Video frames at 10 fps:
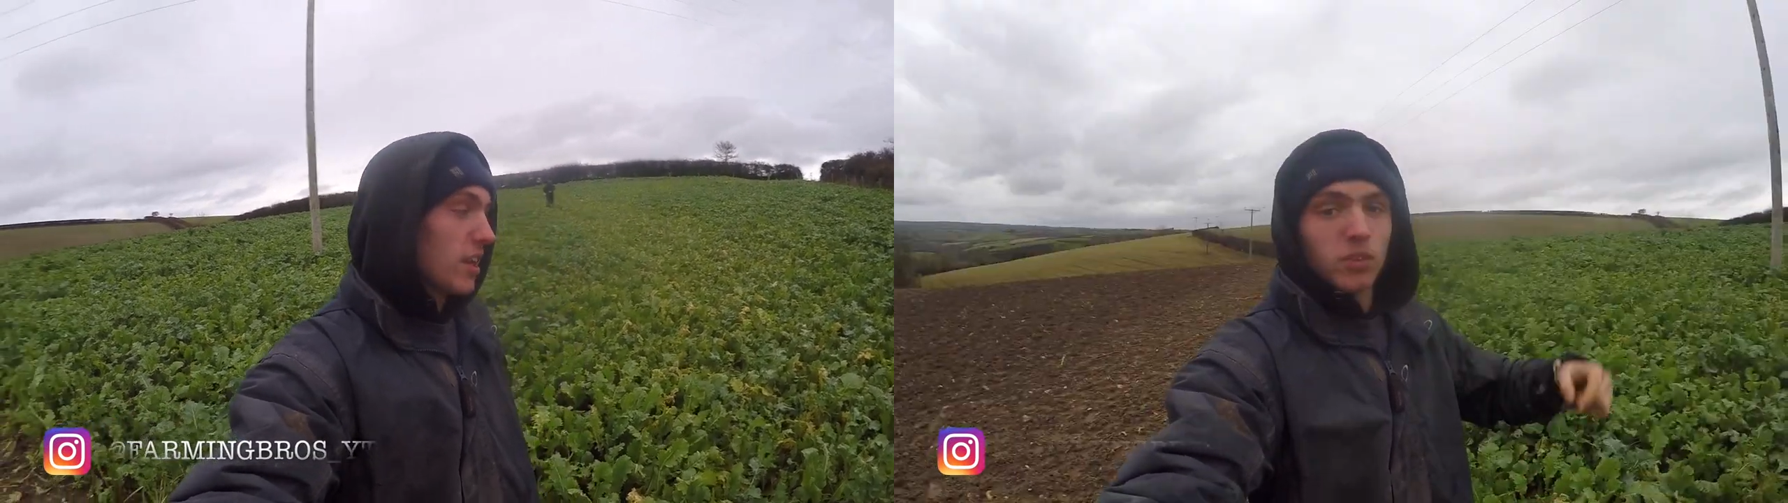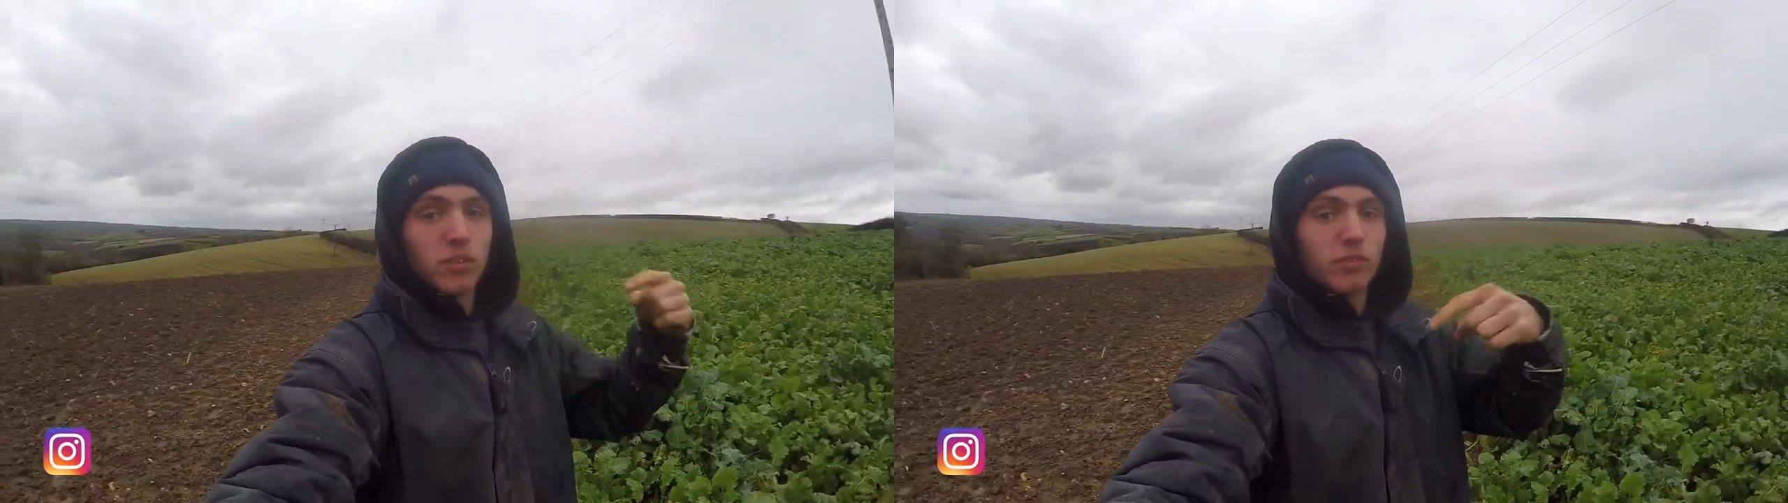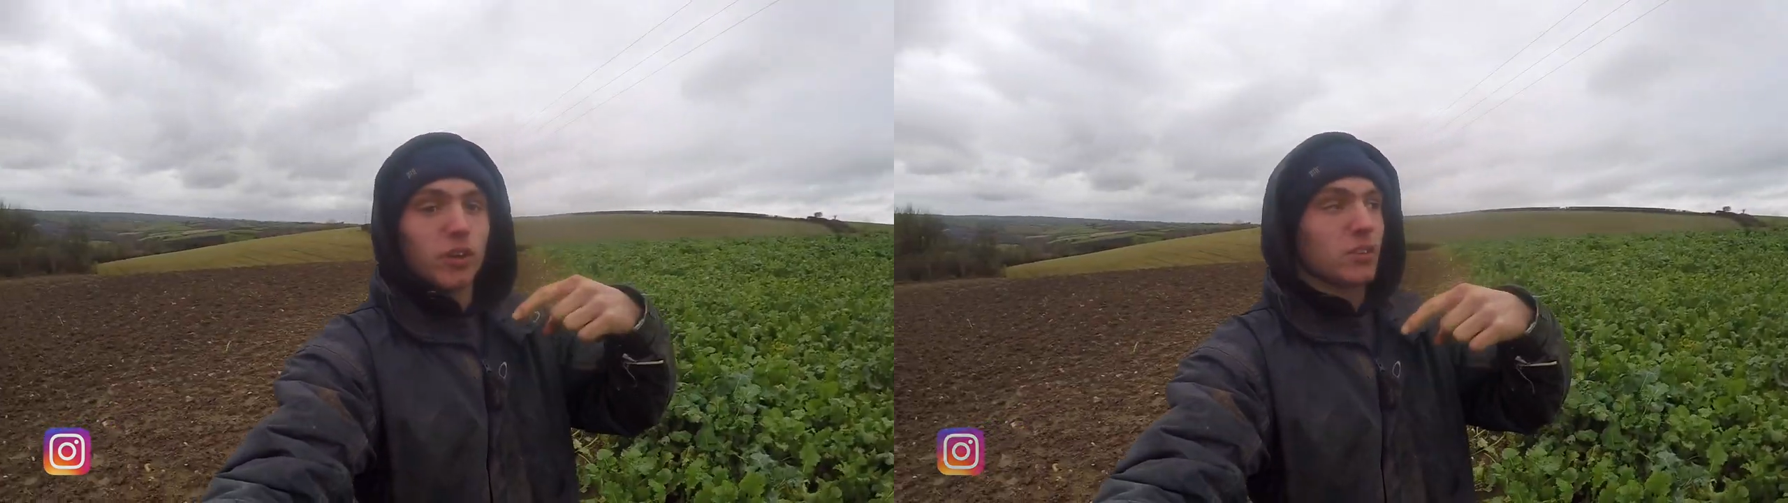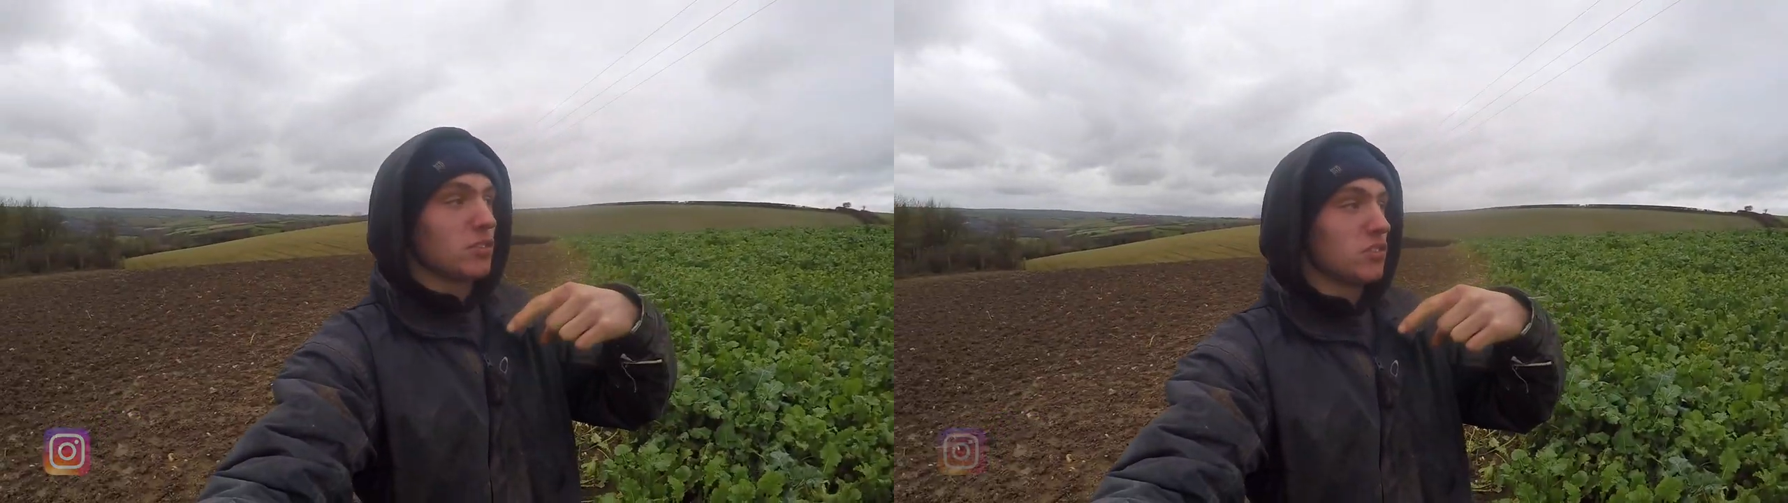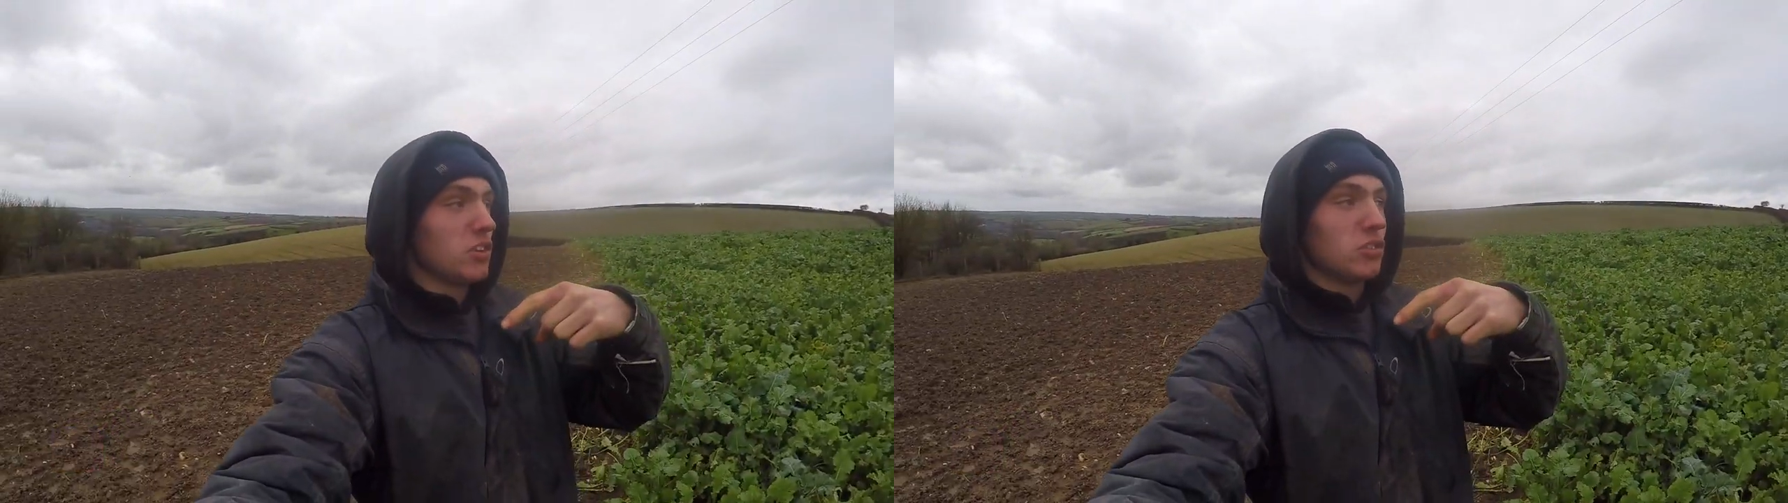You can follow us
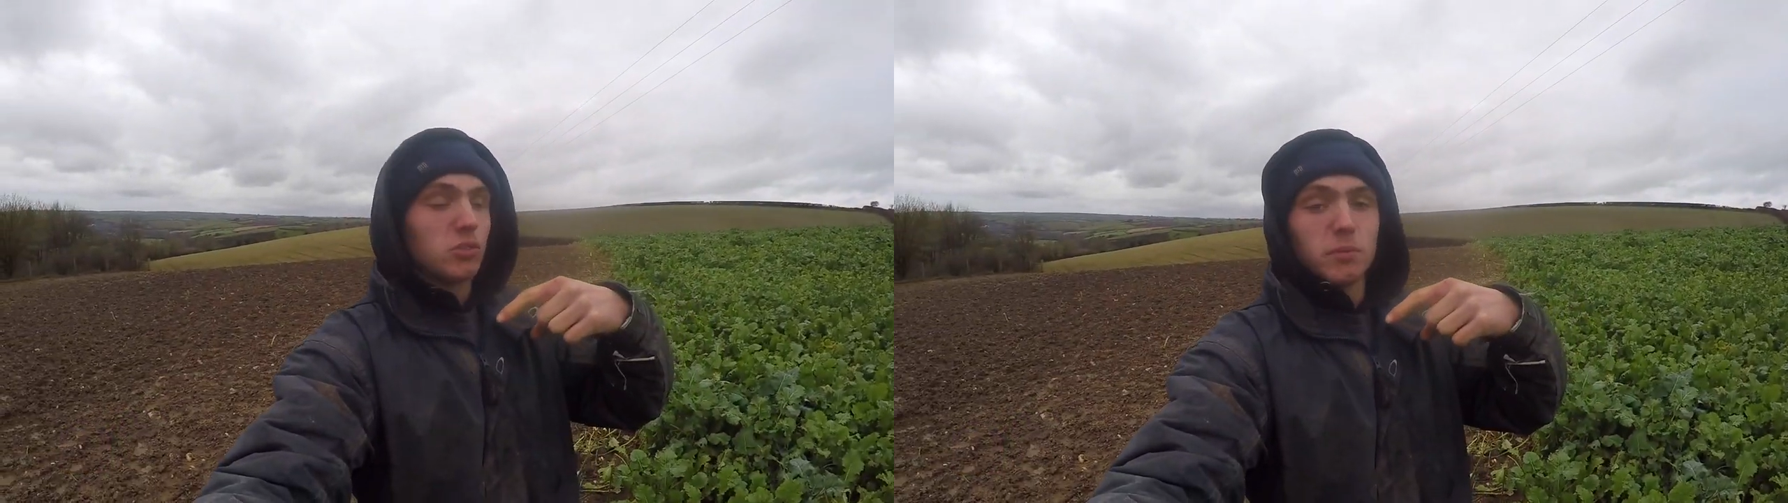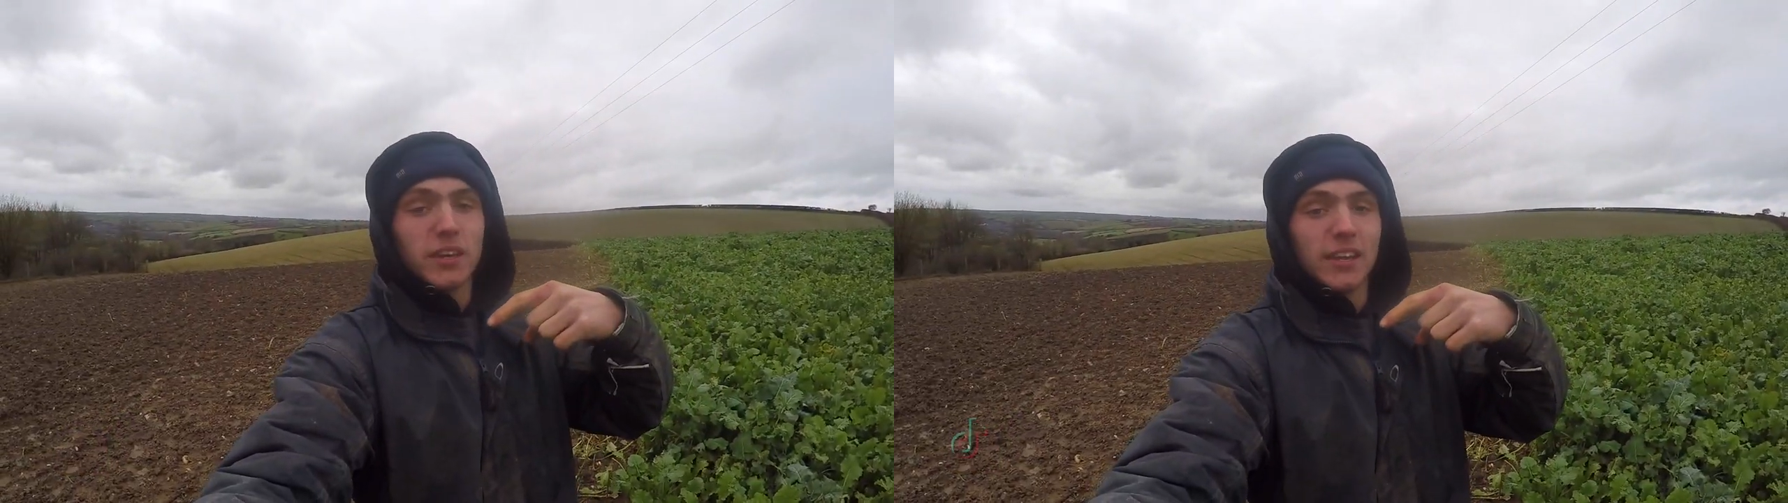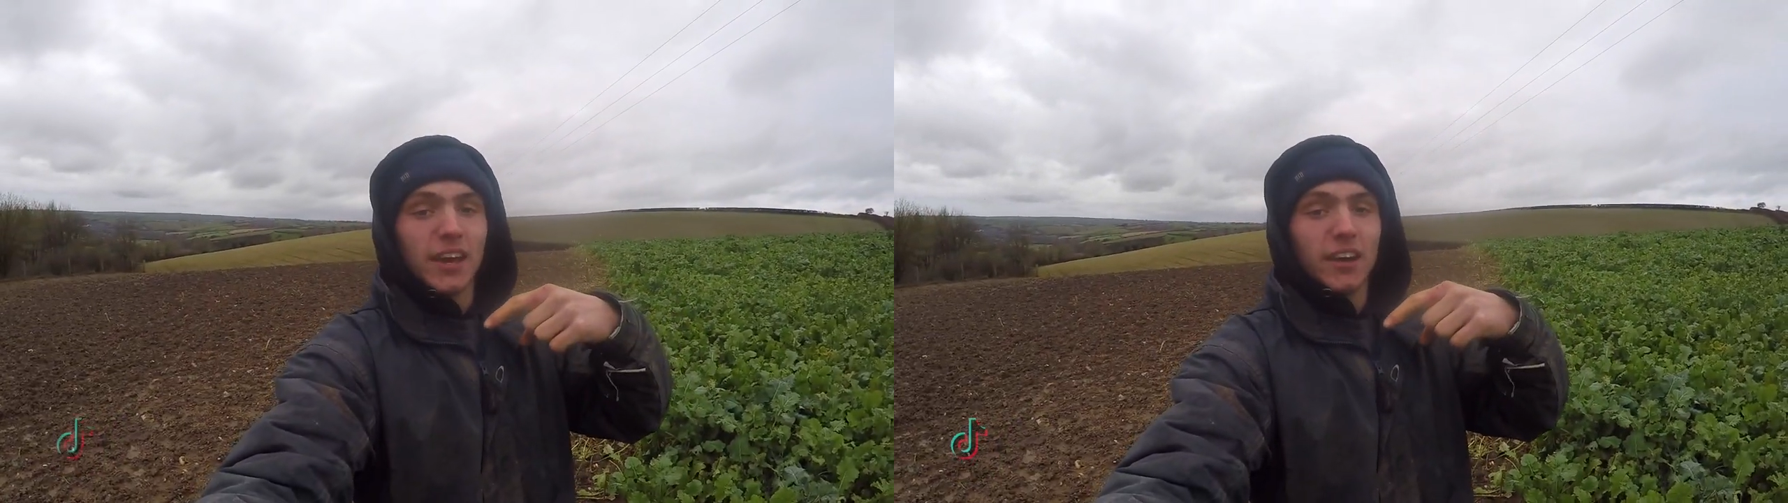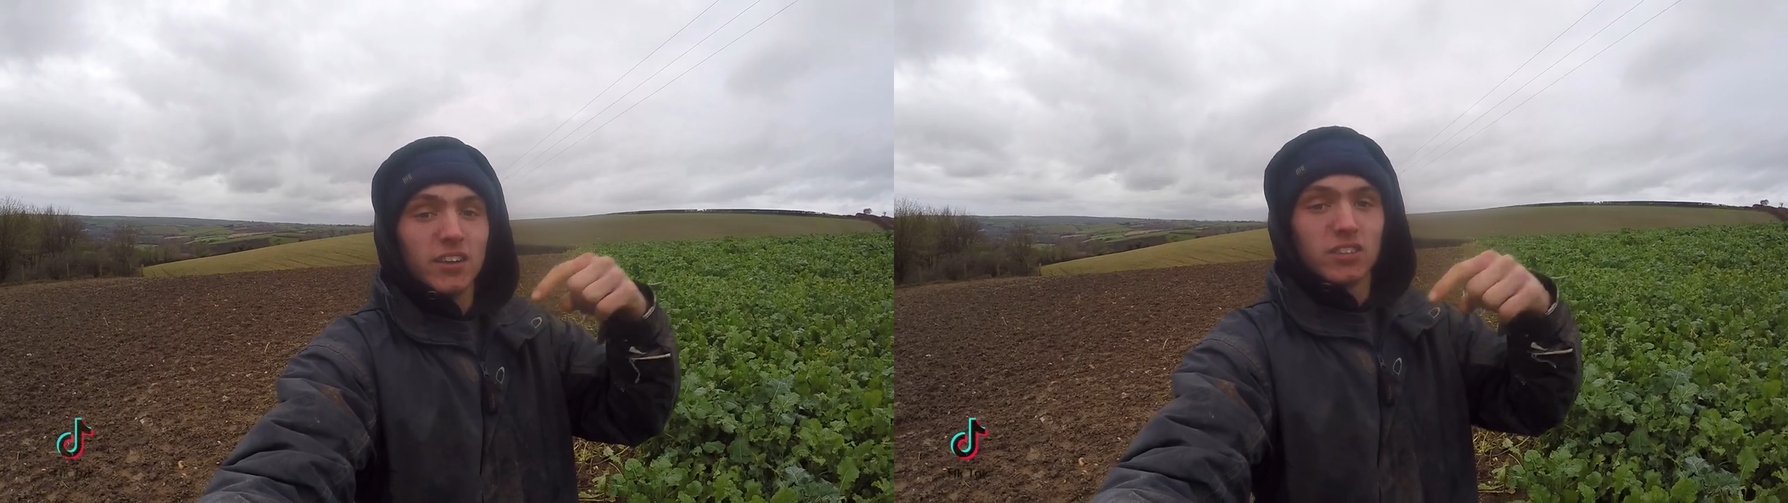on social media,